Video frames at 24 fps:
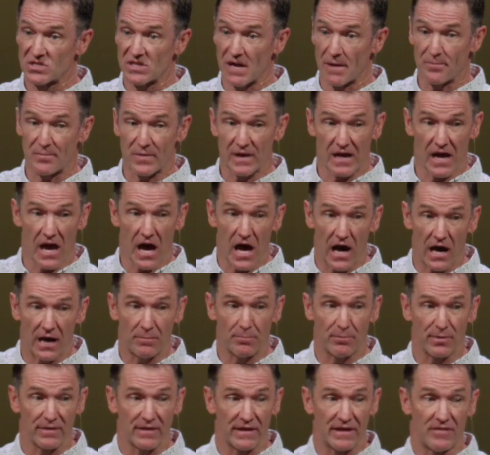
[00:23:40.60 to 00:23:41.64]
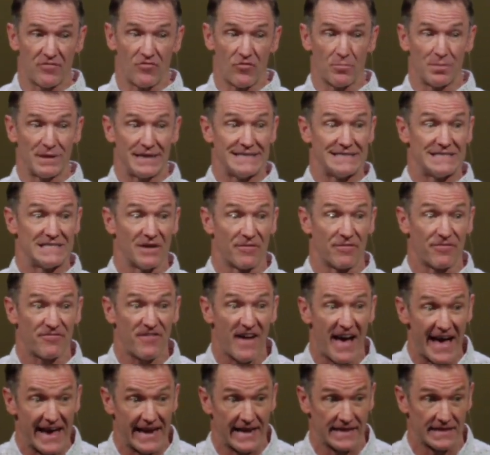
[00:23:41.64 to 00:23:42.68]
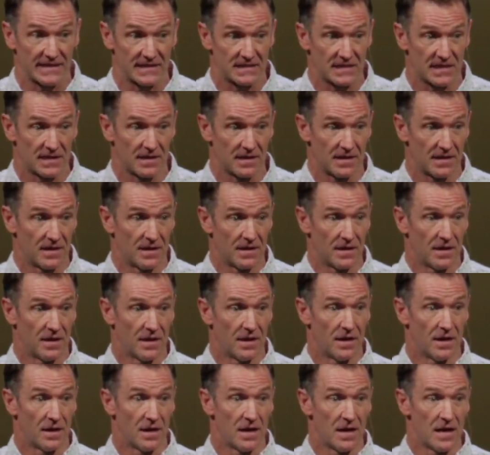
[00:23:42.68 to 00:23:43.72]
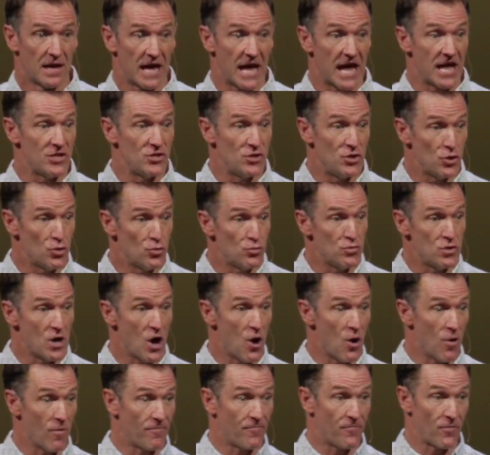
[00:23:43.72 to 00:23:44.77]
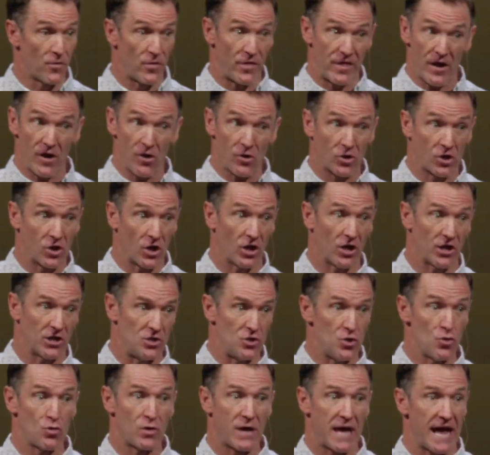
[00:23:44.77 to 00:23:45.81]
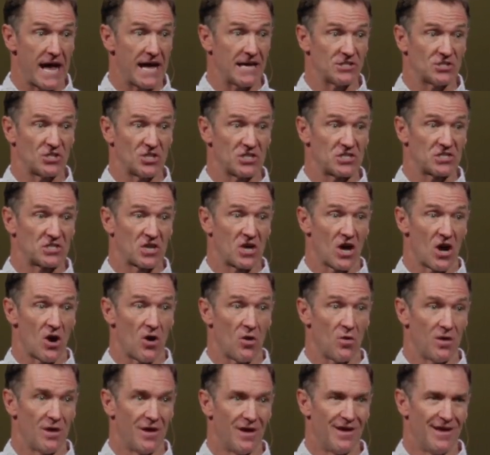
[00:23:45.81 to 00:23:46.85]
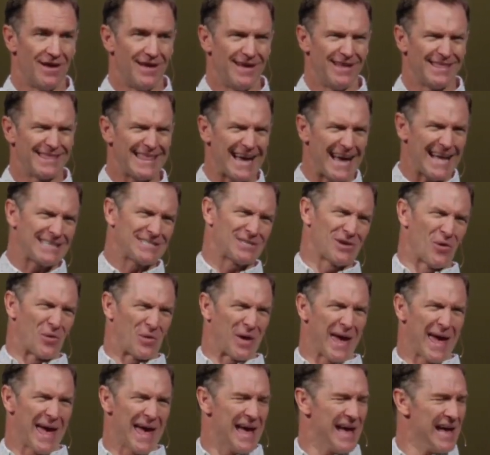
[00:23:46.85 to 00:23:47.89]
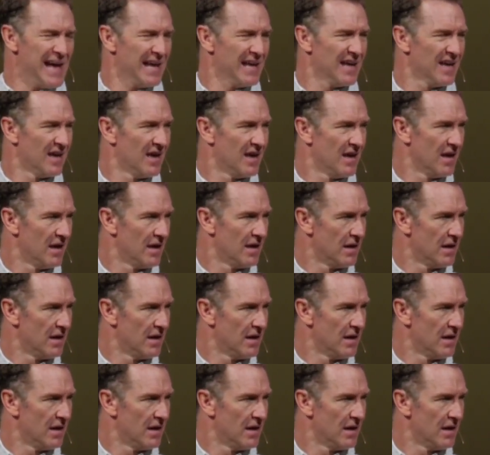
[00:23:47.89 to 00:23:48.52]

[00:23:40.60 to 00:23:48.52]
something unbelievably defiant, and you know for their good, you can't just go, that's okay.